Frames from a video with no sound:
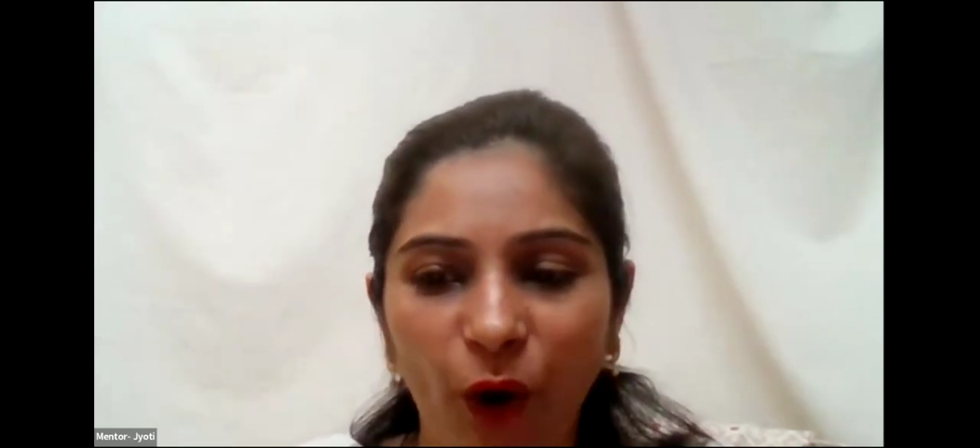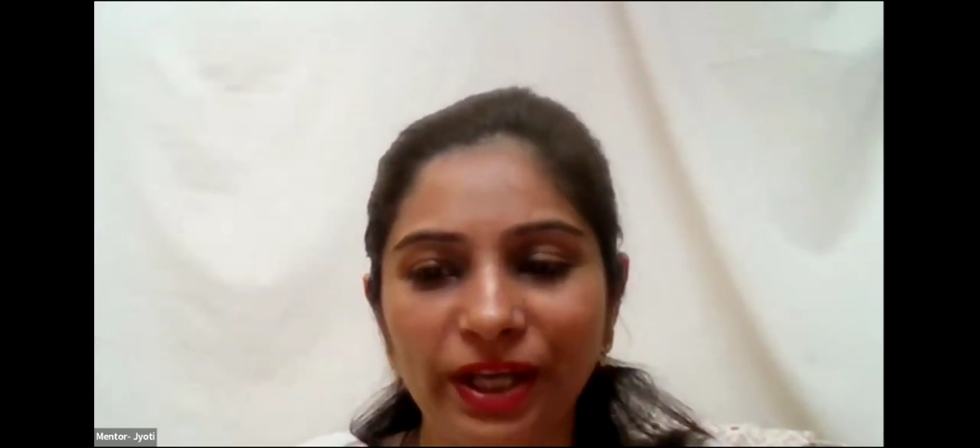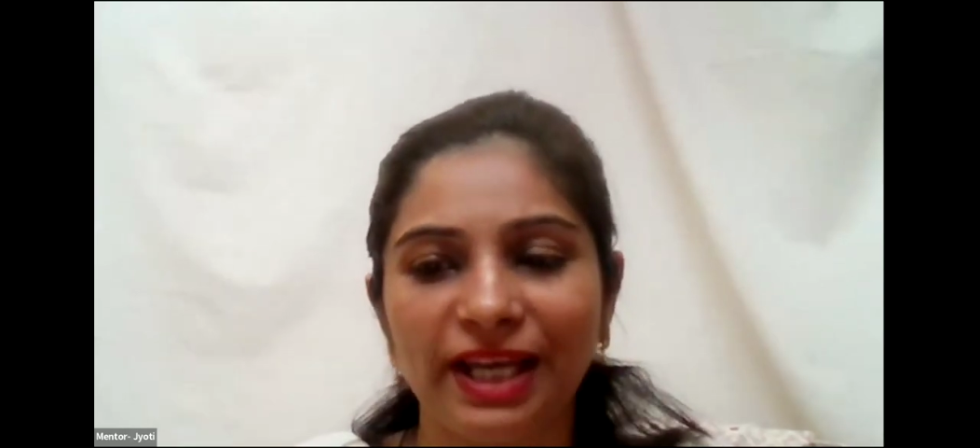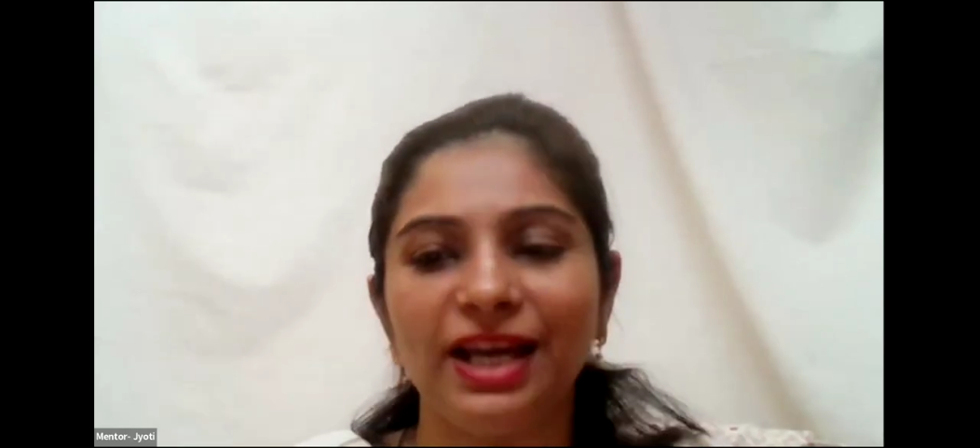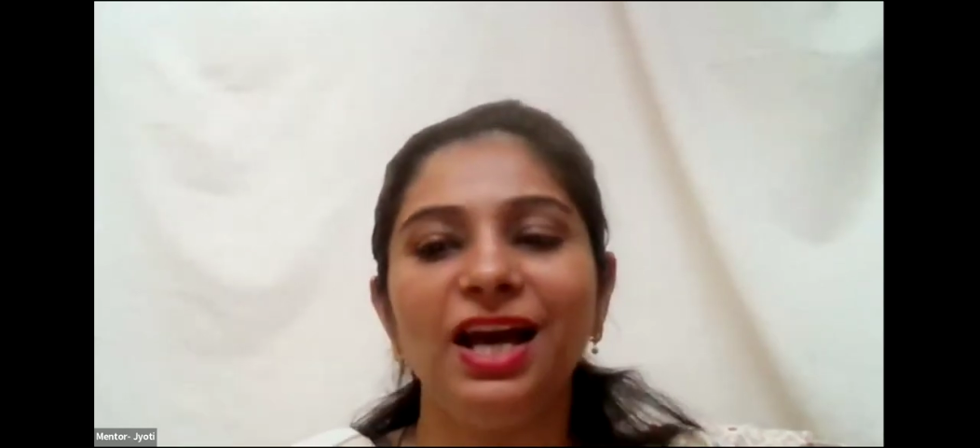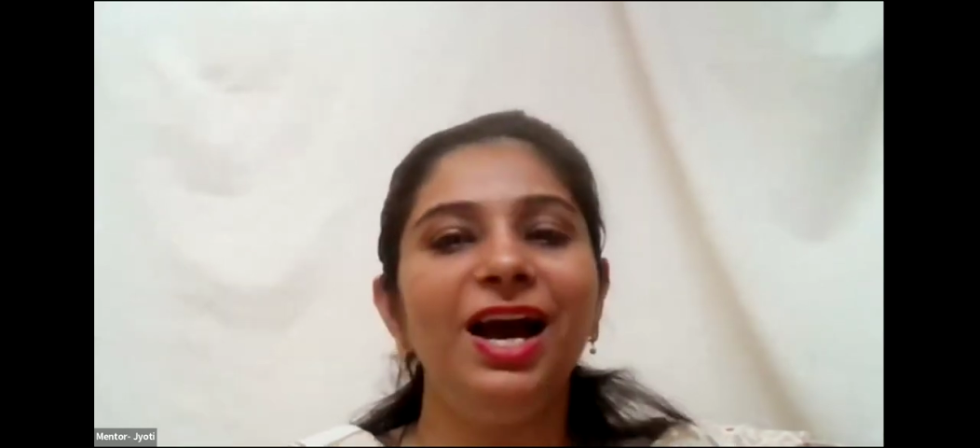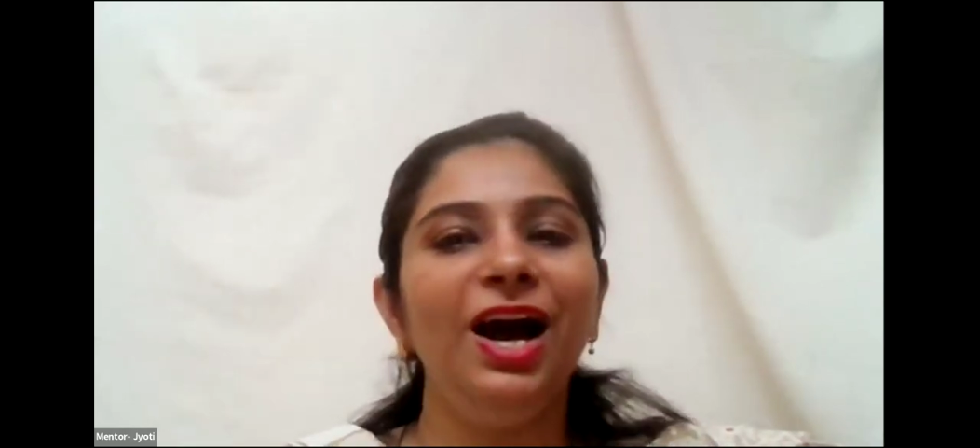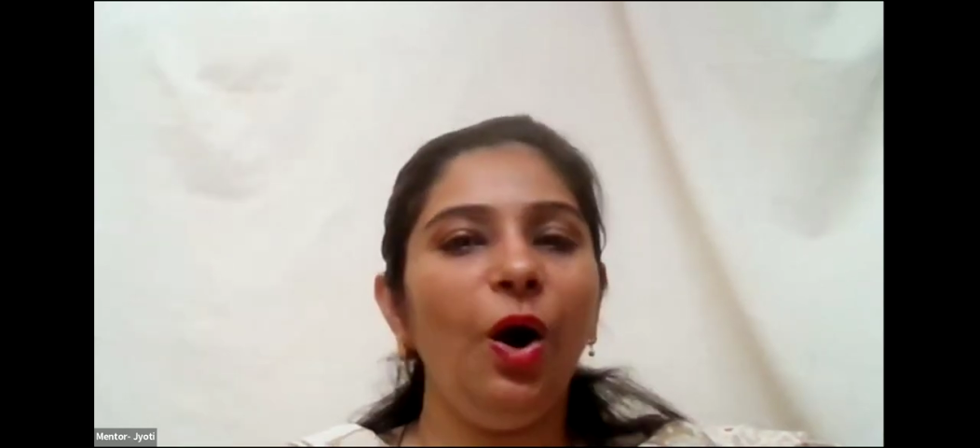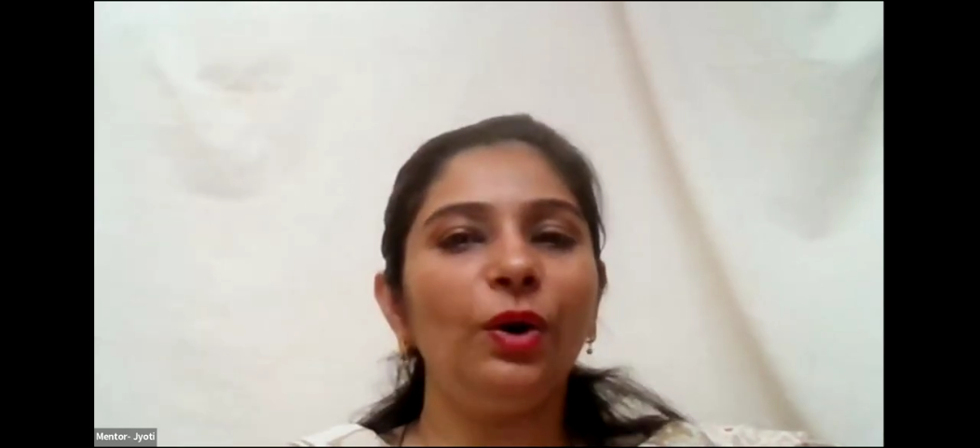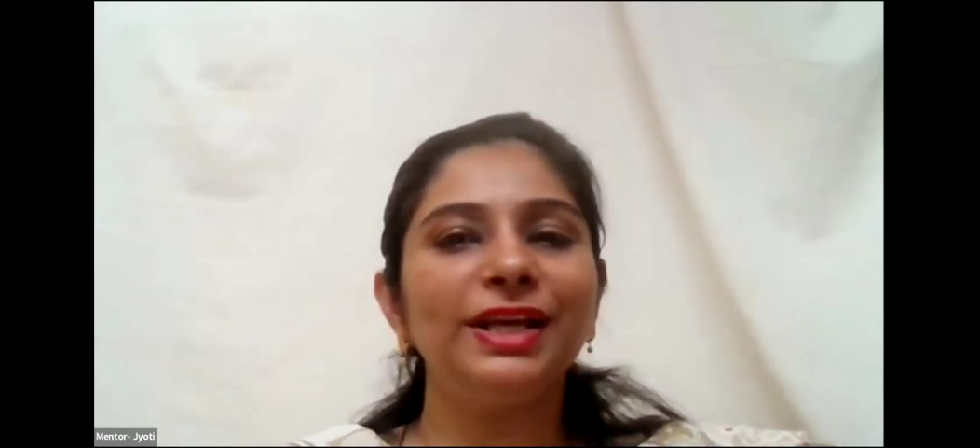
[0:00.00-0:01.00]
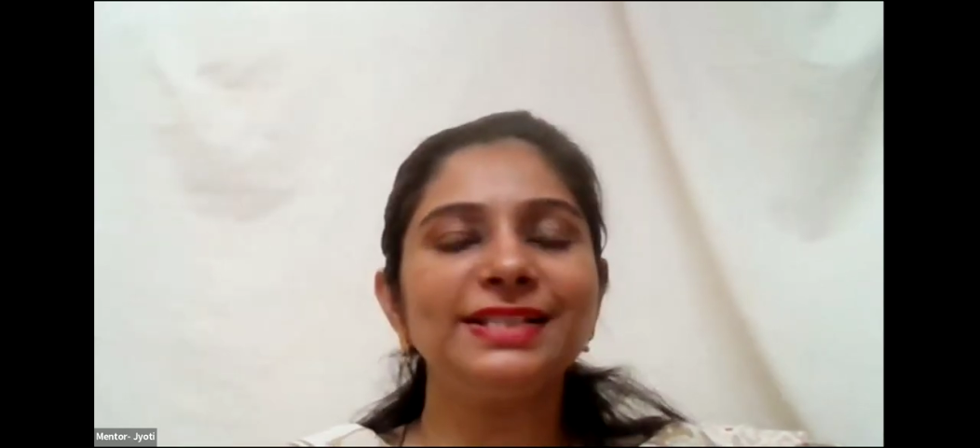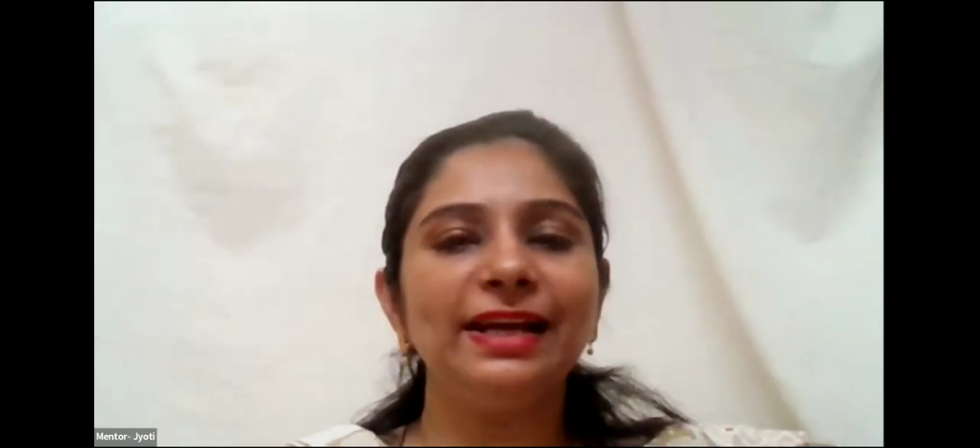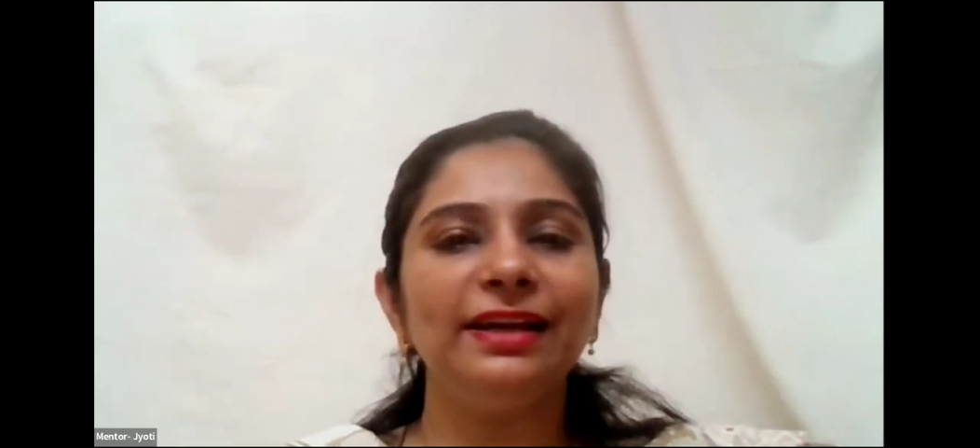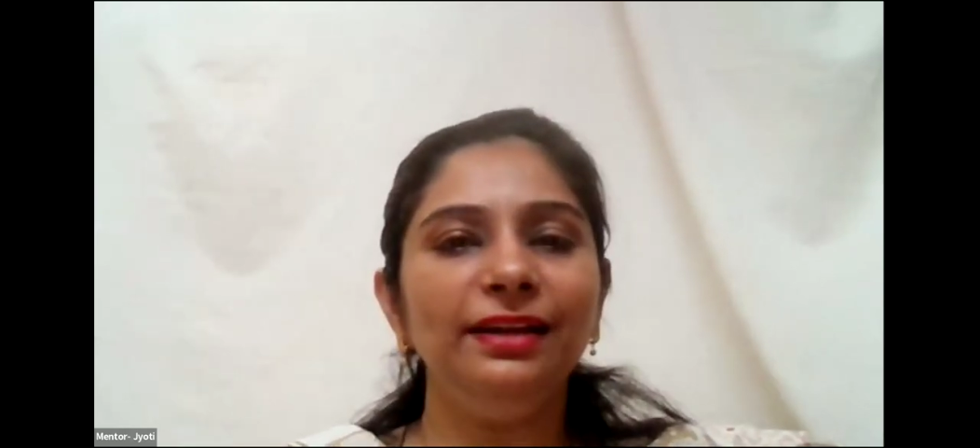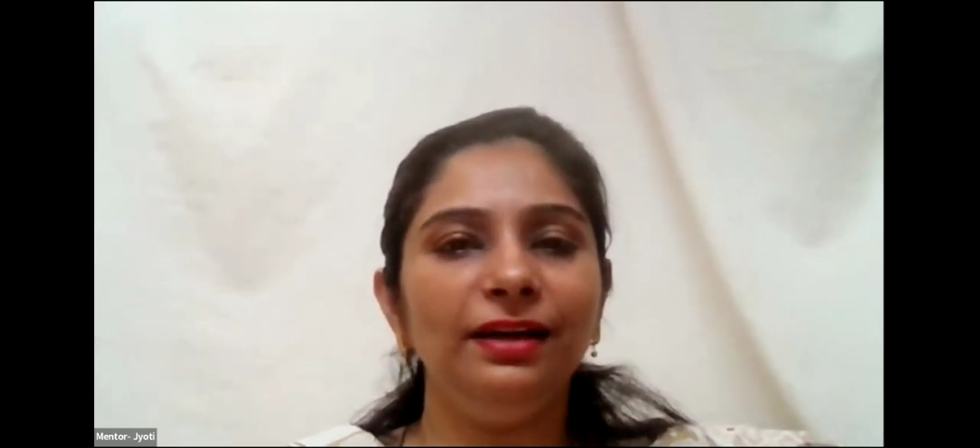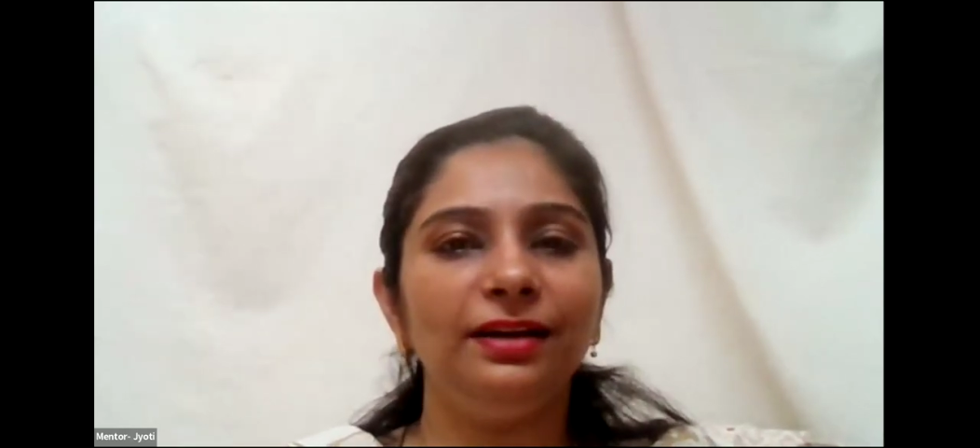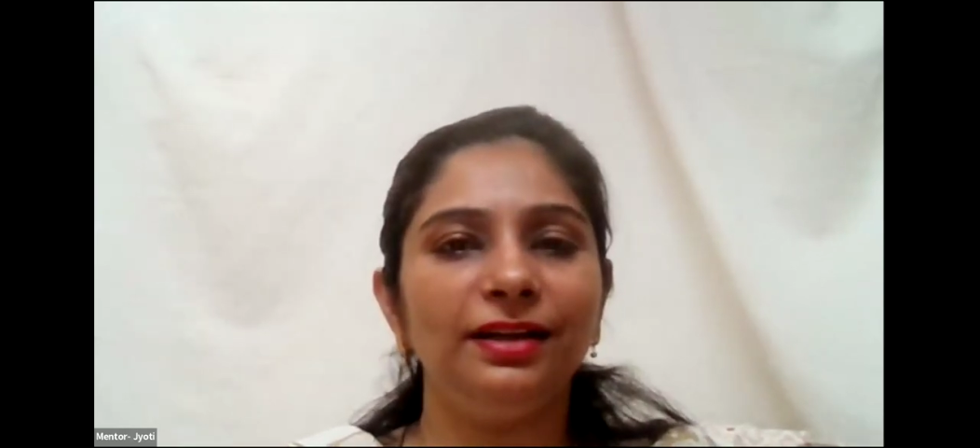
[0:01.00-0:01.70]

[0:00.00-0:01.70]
Okay. Okay, then